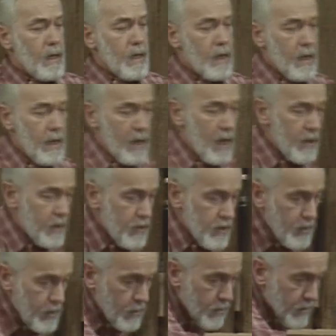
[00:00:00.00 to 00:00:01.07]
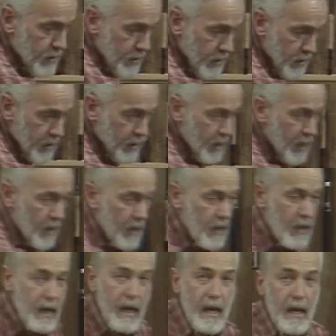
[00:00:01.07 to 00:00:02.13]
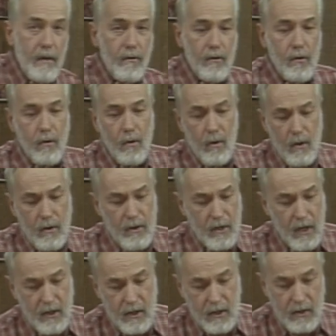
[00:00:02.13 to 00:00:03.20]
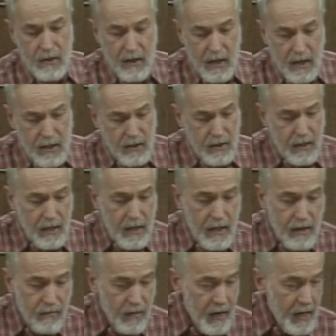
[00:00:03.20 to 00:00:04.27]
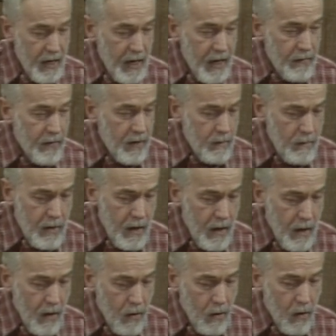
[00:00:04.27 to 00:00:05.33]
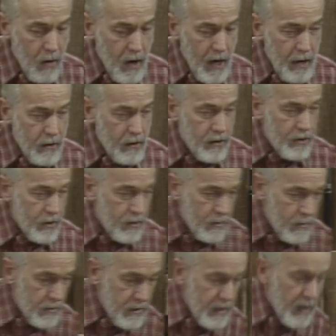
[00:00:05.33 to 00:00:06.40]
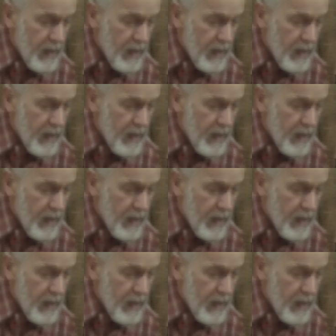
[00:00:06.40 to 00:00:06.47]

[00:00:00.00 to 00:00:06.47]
And I could use lathe tools such as this if I had them, or I could use